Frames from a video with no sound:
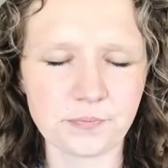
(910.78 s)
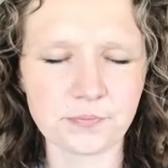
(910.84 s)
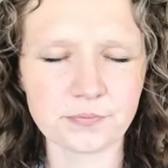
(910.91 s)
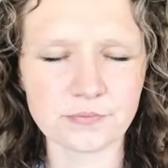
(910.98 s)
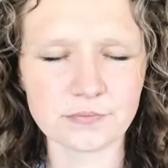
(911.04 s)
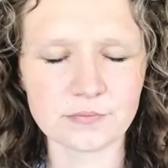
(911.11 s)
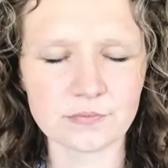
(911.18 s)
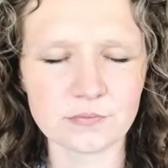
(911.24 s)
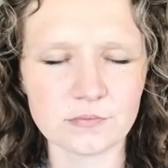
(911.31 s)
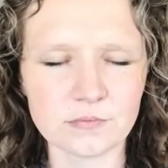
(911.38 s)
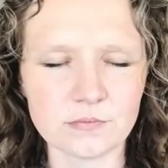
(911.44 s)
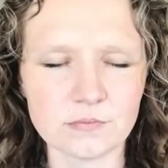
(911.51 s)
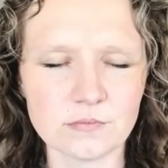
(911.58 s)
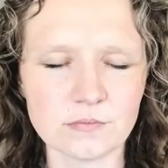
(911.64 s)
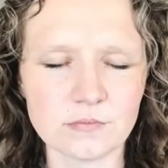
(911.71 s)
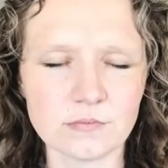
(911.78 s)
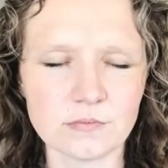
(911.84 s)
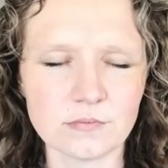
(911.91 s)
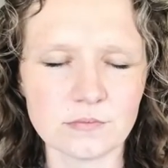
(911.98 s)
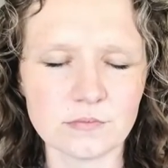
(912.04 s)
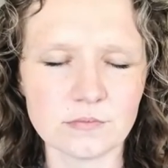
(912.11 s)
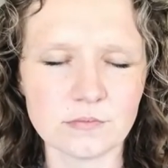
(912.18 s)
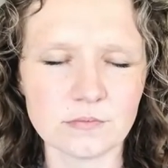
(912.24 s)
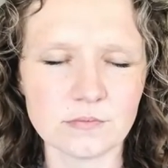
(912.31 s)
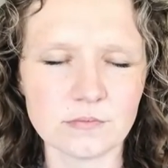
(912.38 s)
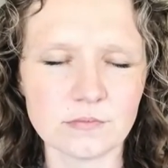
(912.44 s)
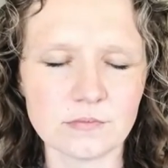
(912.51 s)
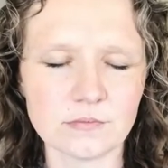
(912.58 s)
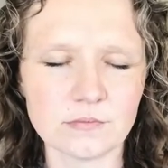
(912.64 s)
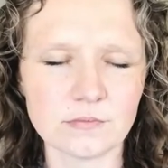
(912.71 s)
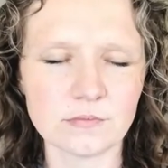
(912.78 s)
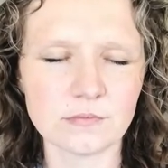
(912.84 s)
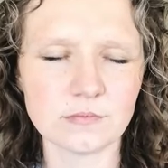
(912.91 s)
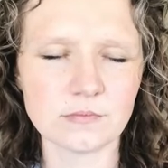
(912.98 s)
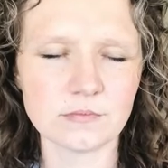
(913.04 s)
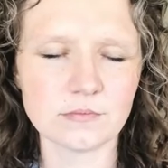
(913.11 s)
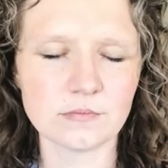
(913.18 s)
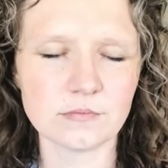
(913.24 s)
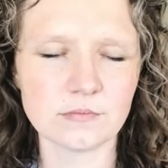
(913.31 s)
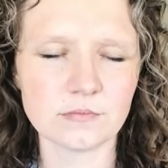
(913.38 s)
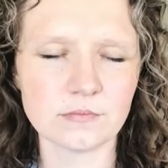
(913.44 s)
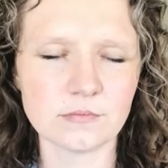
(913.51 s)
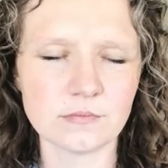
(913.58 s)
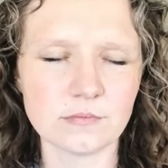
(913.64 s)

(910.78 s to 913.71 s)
[no speech]